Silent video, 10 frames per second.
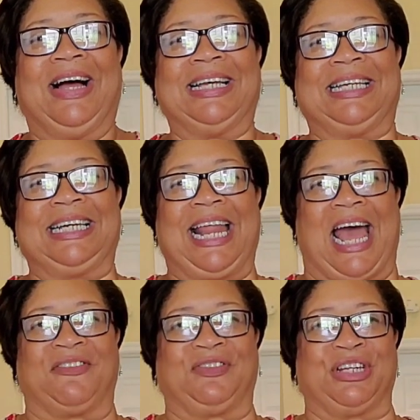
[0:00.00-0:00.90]
Good
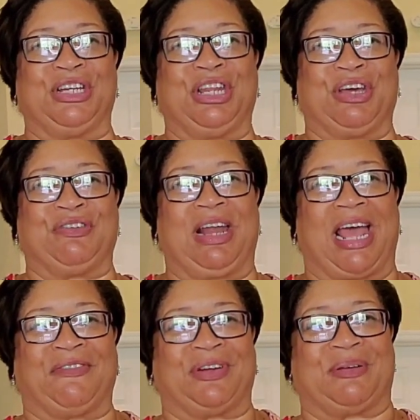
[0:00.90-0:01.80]
afternoon,
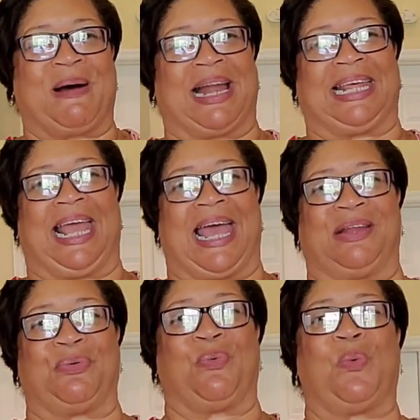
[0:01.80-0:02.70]
everybody,
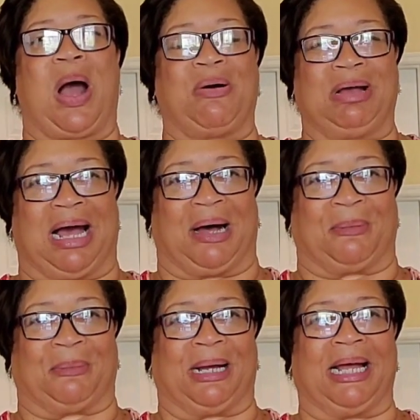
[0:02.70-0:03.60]
and
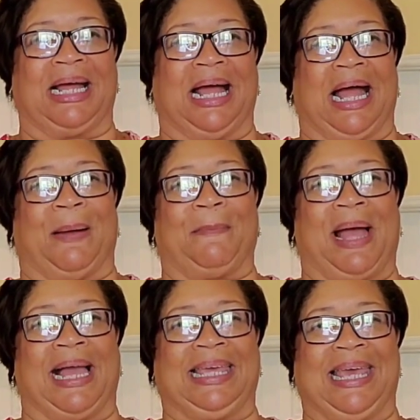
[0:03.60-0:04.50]
welcome
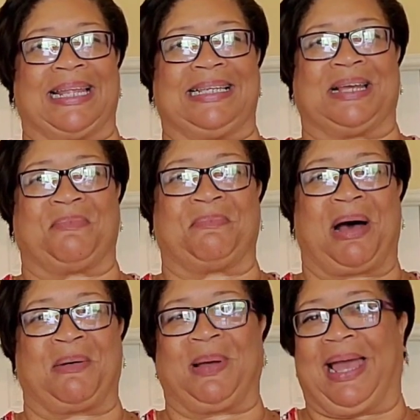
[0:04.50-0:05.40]
back into
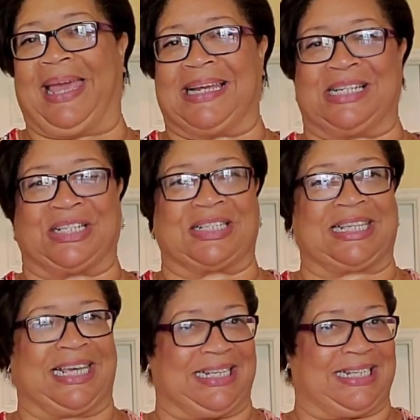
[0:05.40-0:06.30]
Mama Angel's
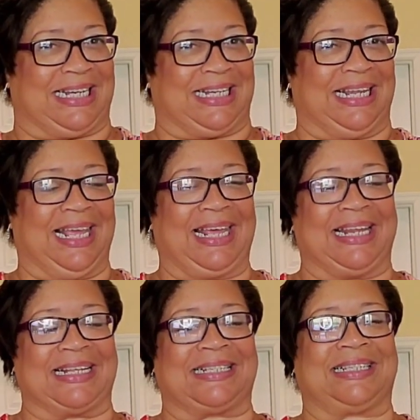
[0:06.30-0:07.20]
Kitchen. It
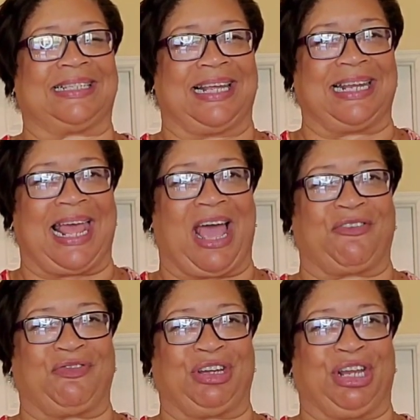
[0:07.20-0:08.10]
is Sunday
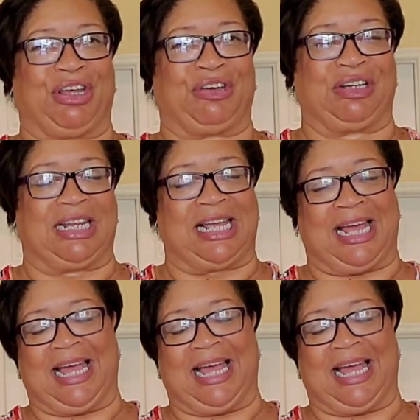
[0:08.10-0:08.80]
afternoon,